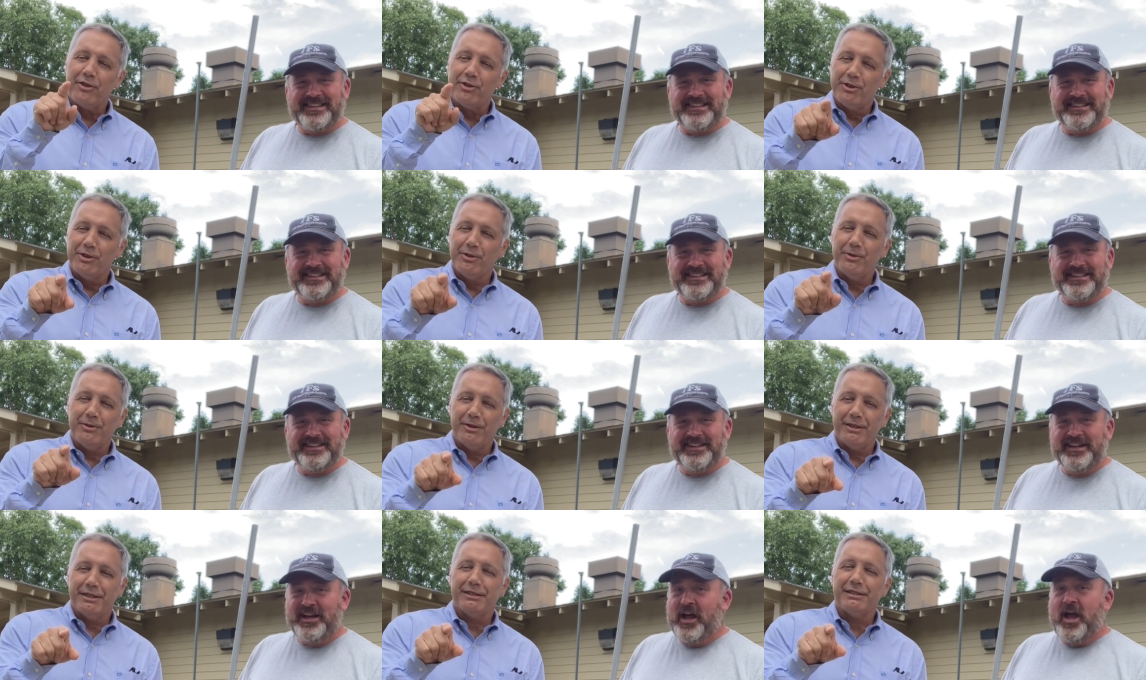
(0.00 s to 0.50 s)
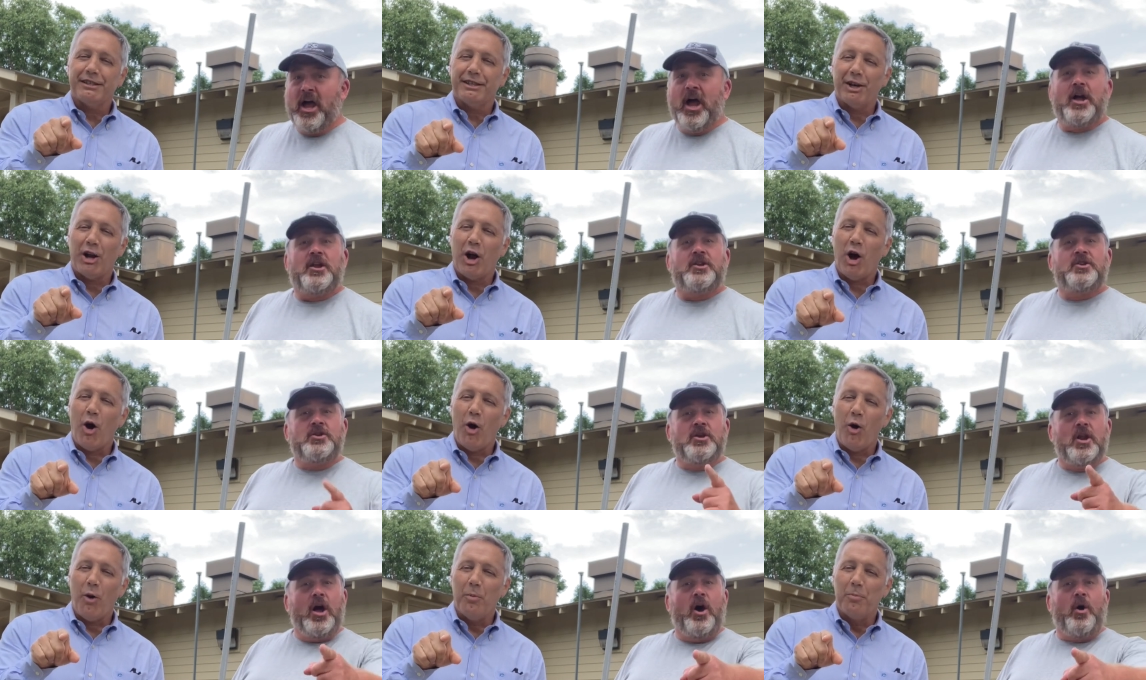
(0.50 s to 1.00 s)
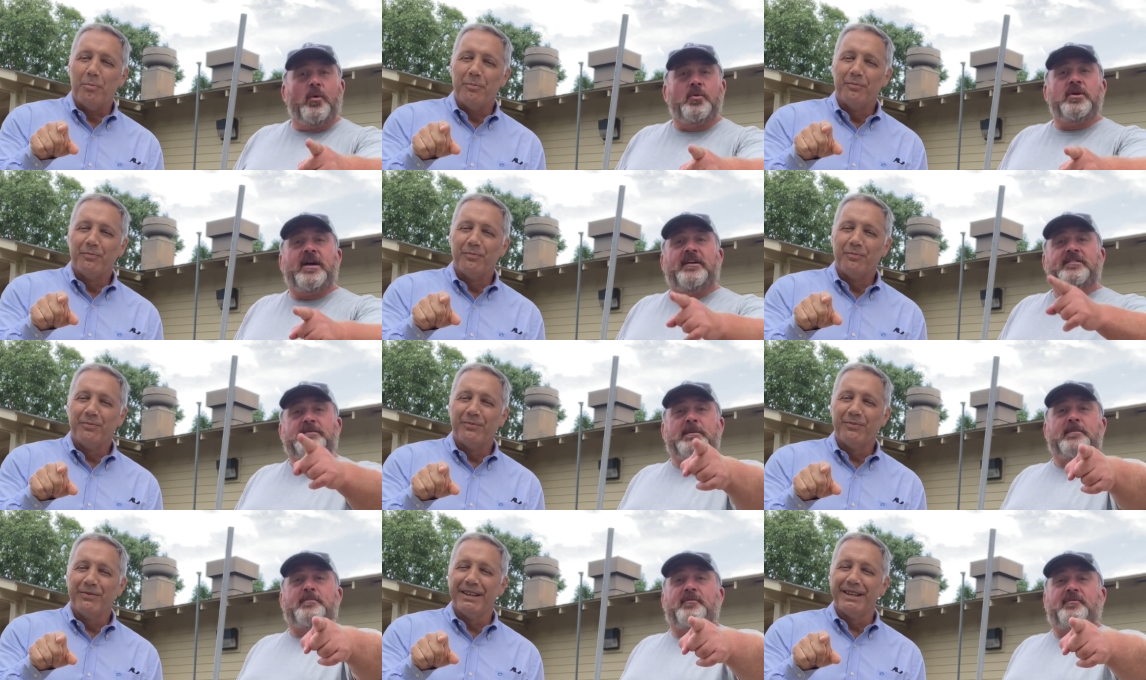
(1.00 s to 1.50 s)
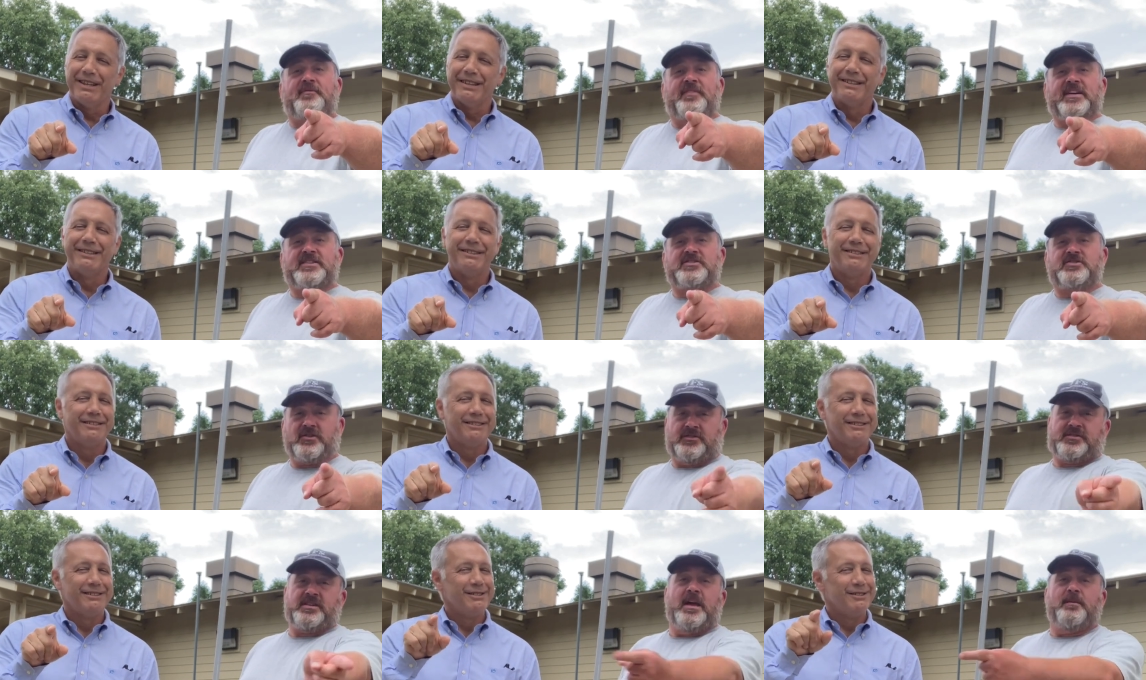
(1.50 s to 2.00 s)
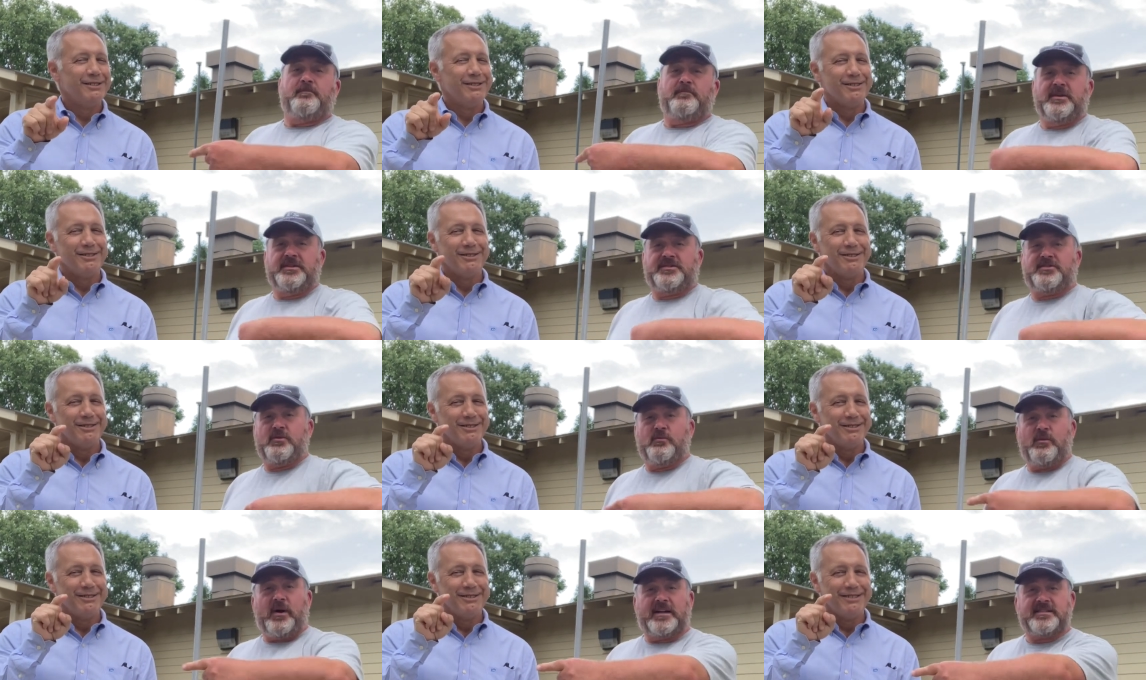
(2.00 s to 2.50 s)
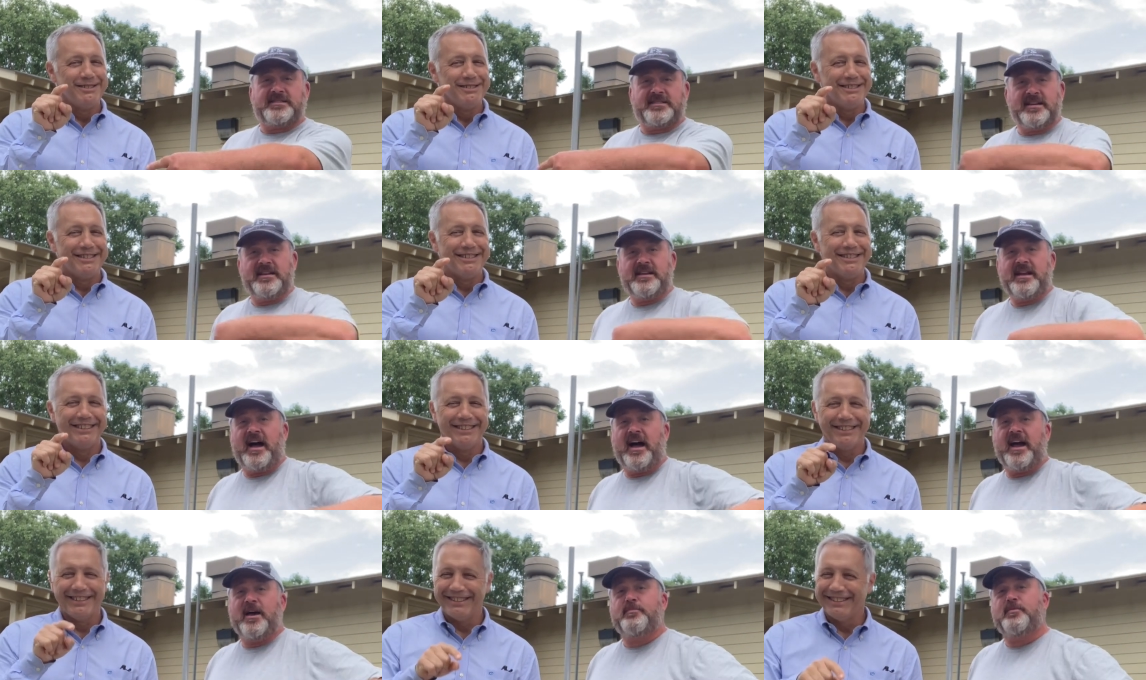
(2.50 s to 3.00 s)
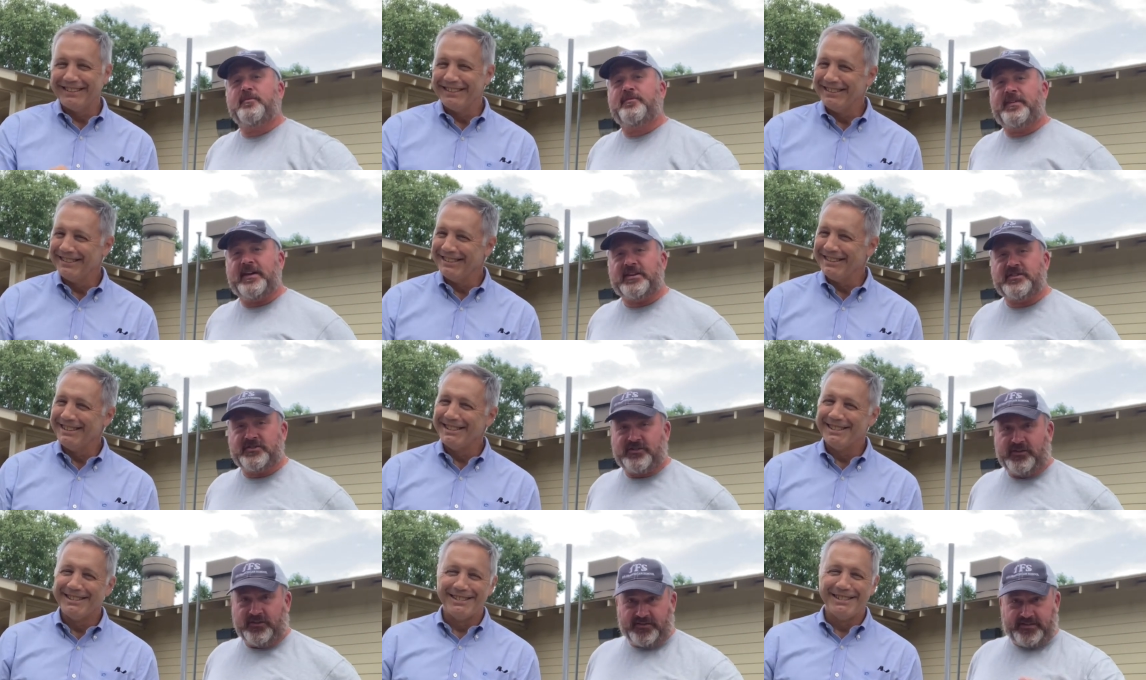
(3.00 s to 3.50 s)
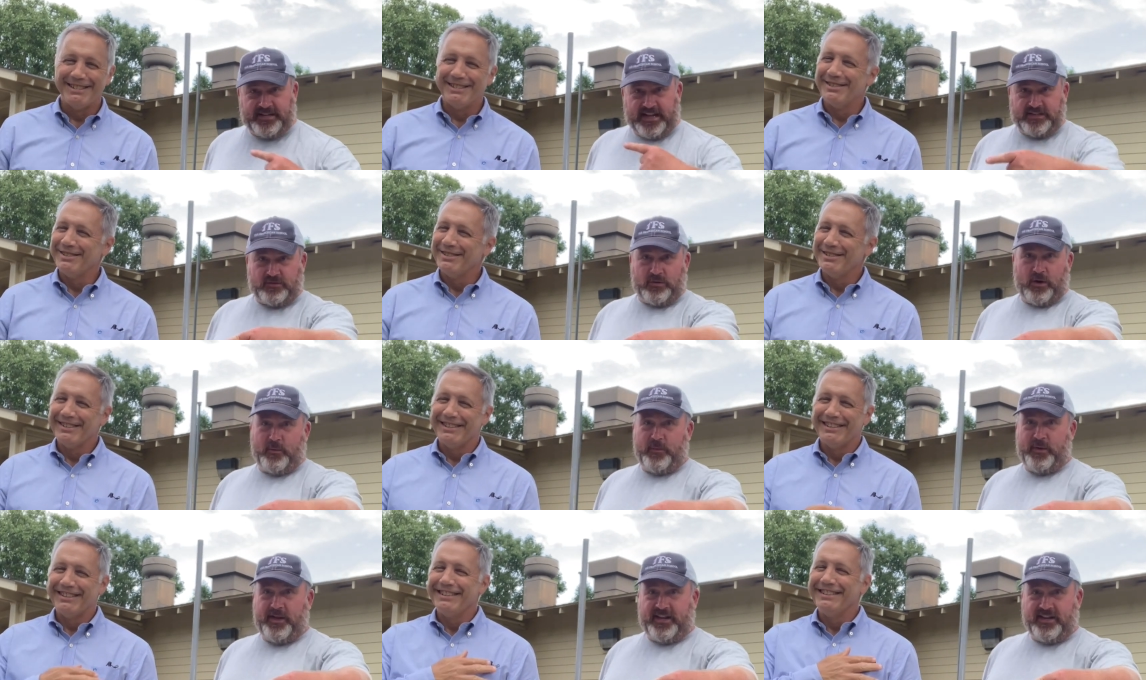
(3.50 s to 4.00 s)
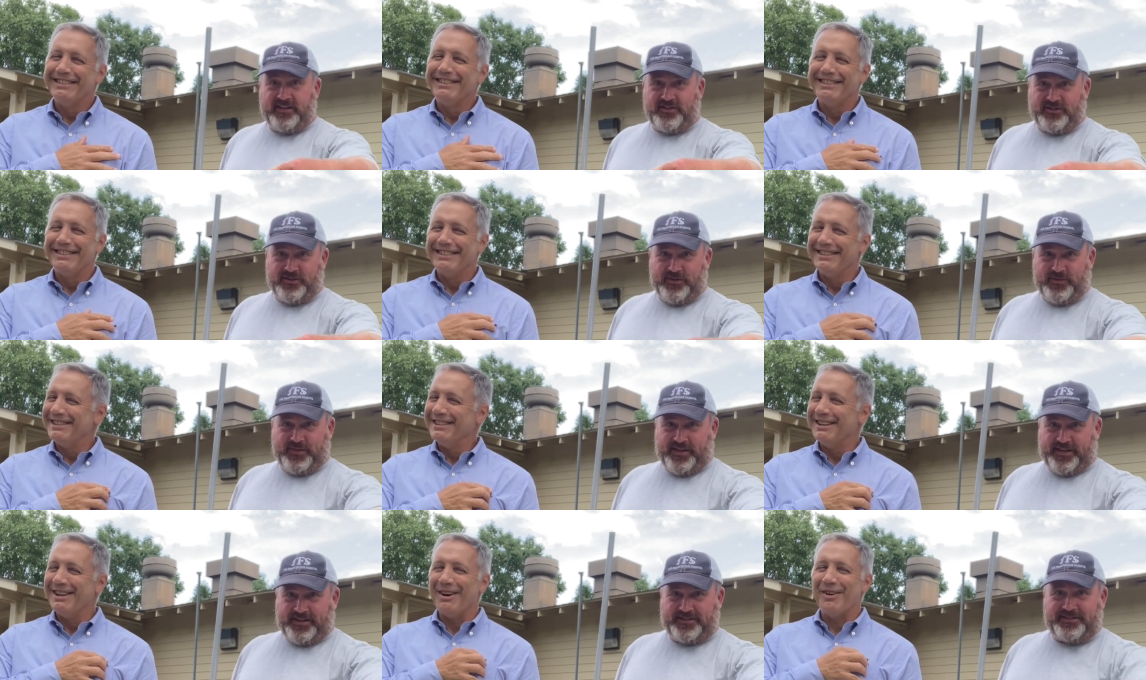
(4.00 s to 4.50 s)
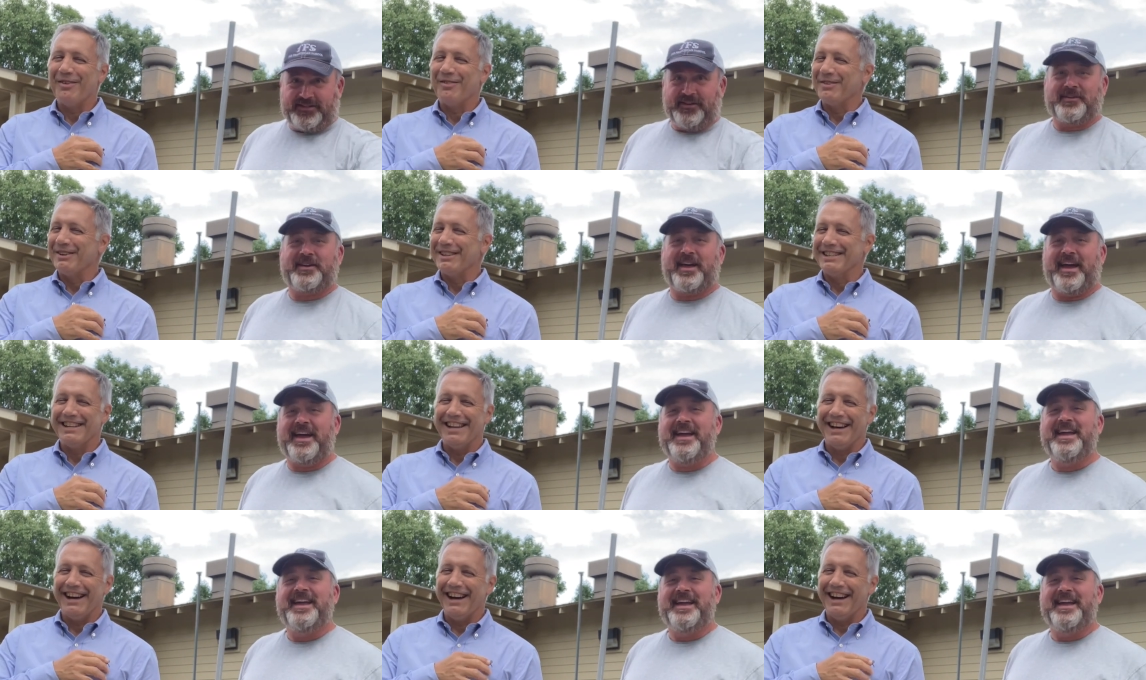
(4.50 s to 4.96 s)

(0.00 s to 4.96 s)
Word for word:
Speaker 1: do this at home. No, you have to be professionals. Mr. Watson and I are professionals. That's why we can do this, okay?